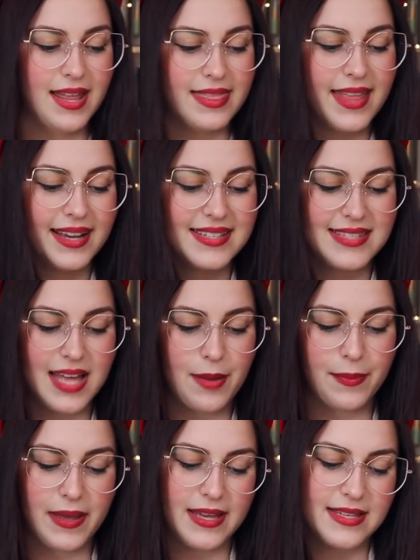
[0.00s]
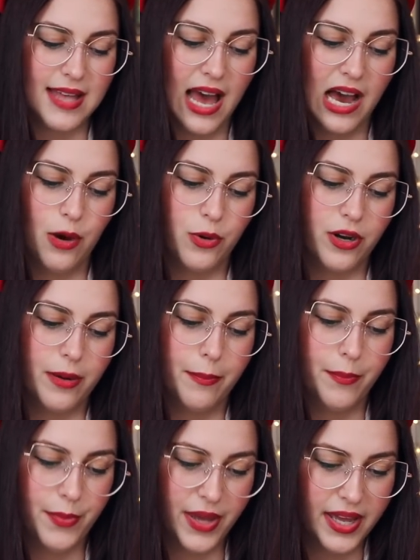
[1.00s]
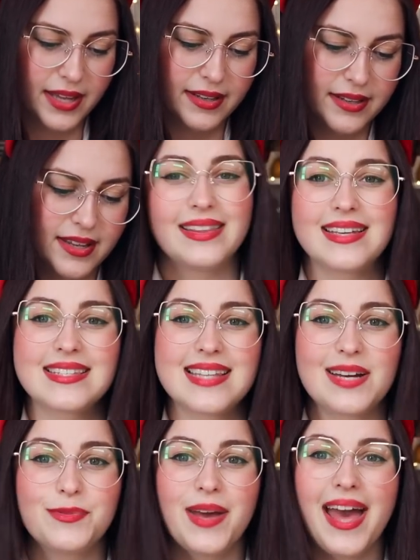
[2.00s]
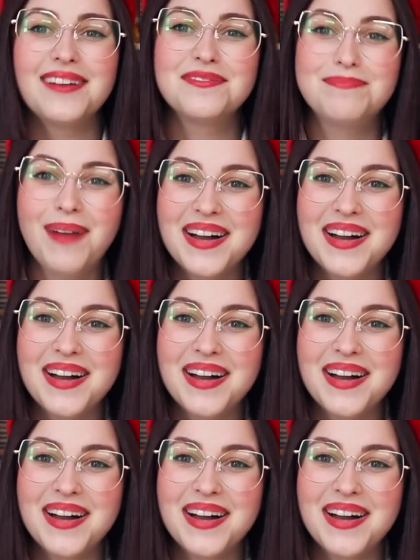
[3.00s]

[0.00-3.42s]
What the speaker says: Next up is our pin. This time we have